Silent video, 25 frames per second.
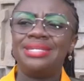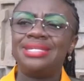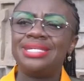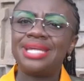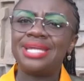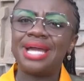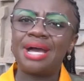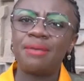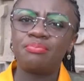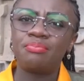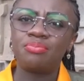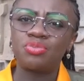
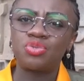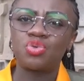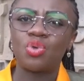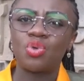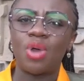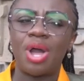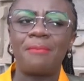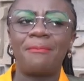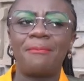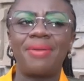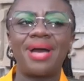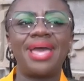ni ya
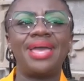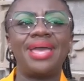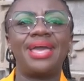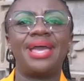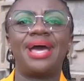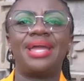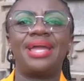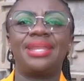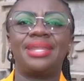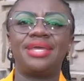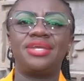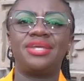mtu ambaye
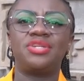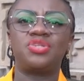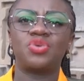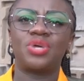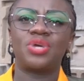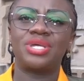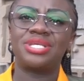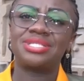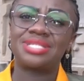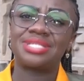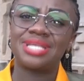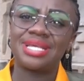
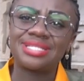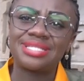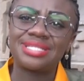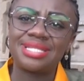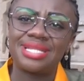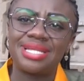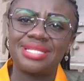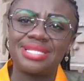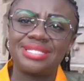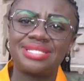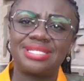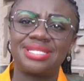anaitwa His
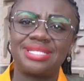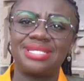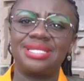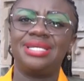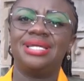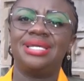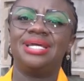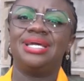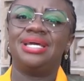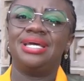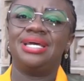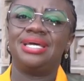
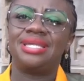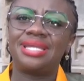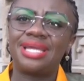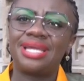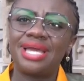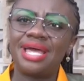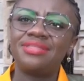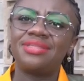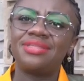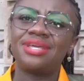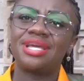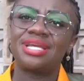Excellency
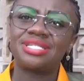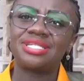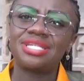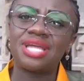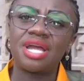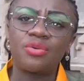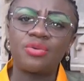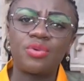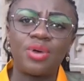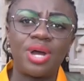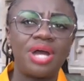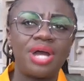Rigathi
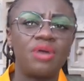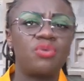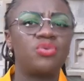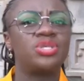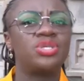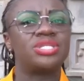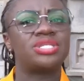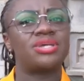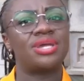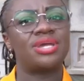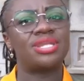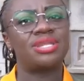Gachagua, who
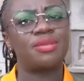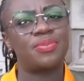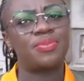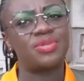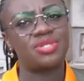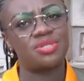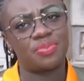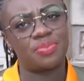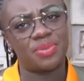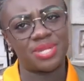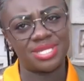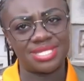is our
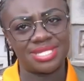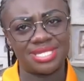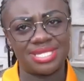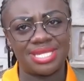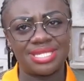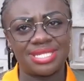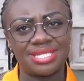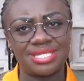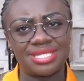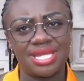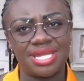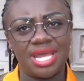Deputy
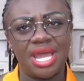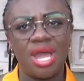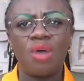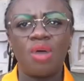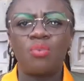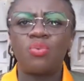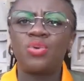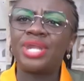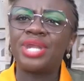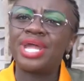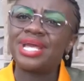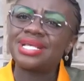President.
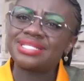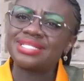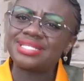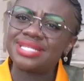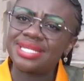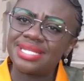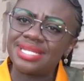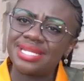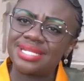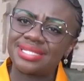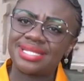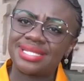Una a
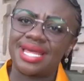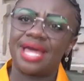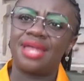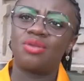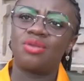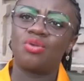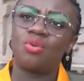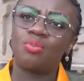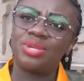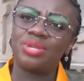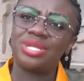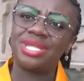senator
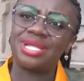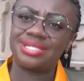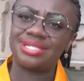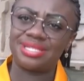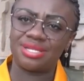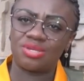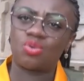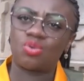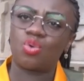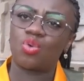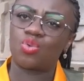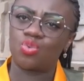
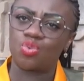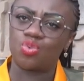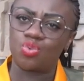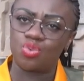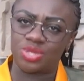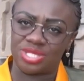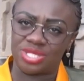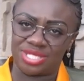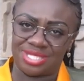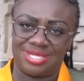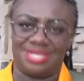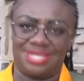nominated
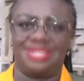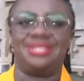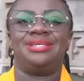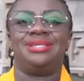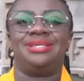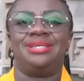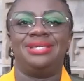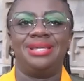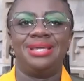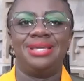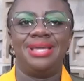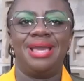
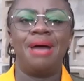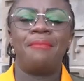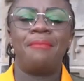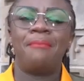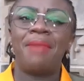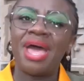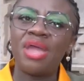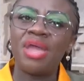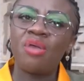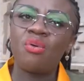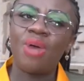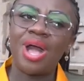Korugusi.
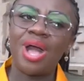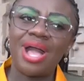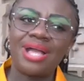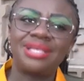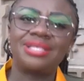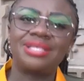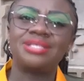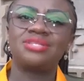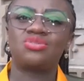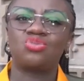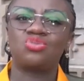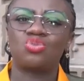My
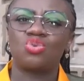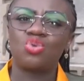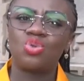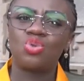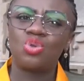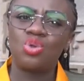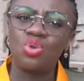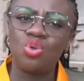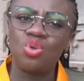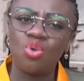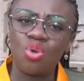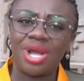work is to
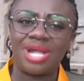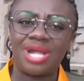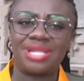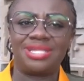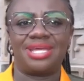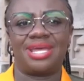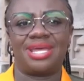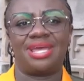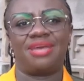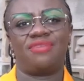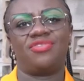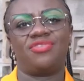look
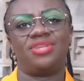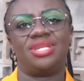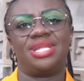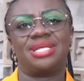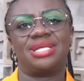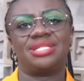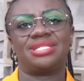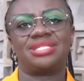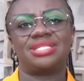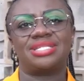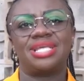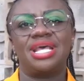at the
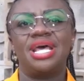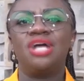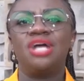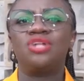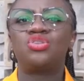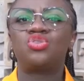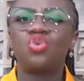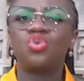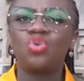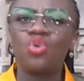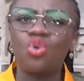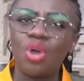evidence,
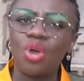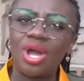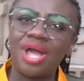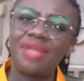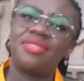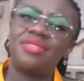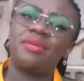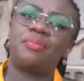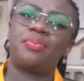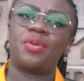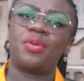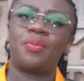to look
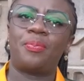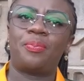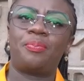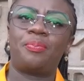at the